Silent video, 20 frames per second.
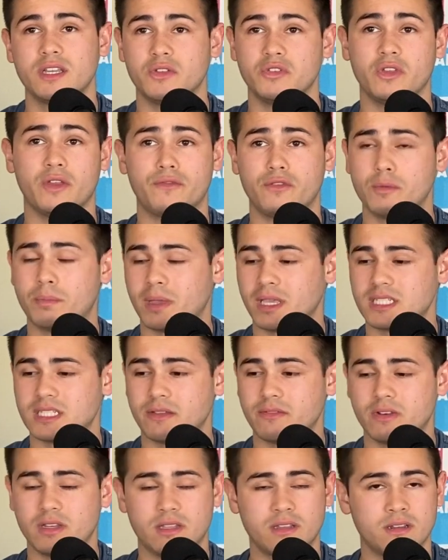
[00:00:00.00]
if you pay
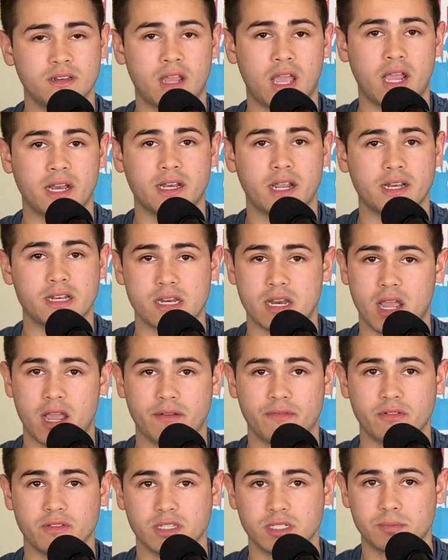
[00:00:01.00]

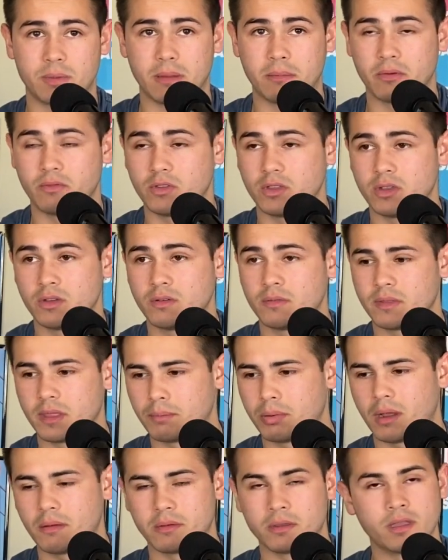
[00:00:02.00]
$79.99 for this pay-per-view, they
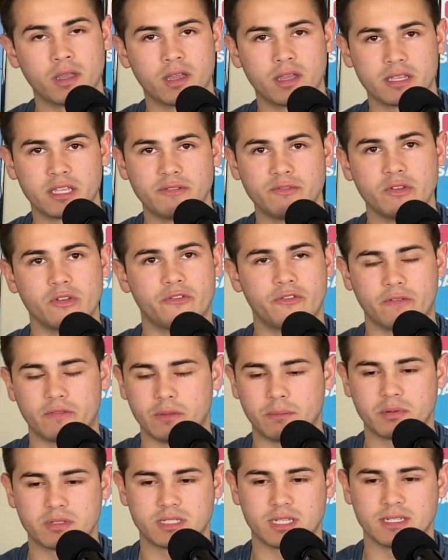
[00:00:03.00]
probably give you a
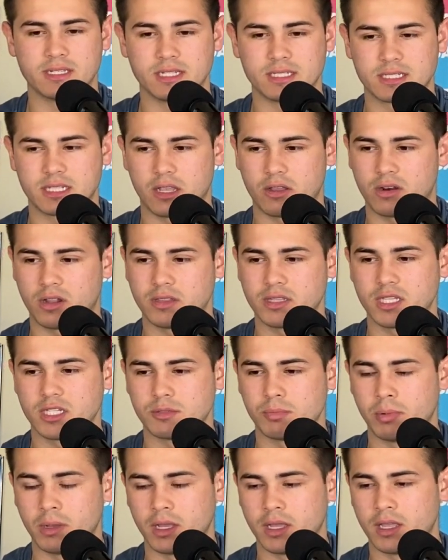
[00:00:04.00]
50% discount on this,
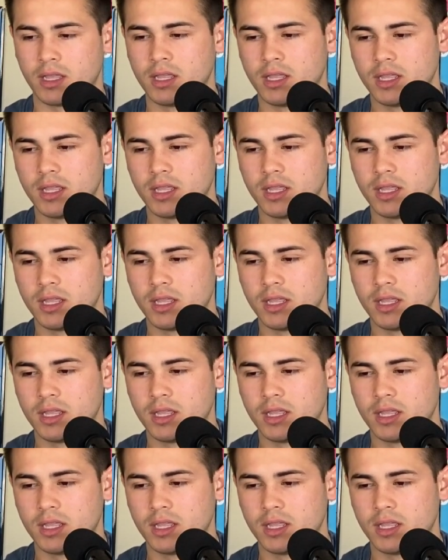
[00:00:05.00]
but